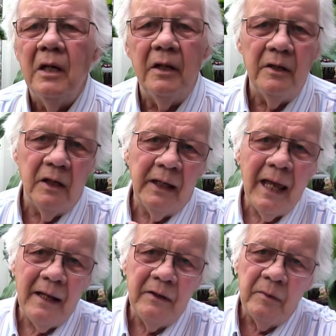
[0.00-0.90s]
And
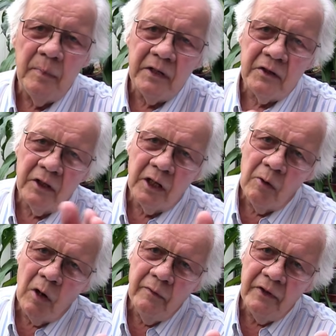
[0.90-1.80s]
again, the bits that
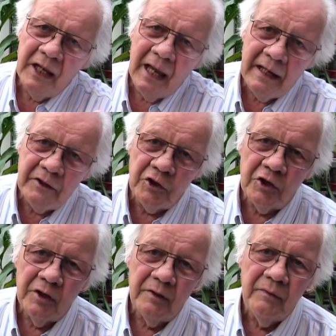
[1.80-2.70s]
go over the edge,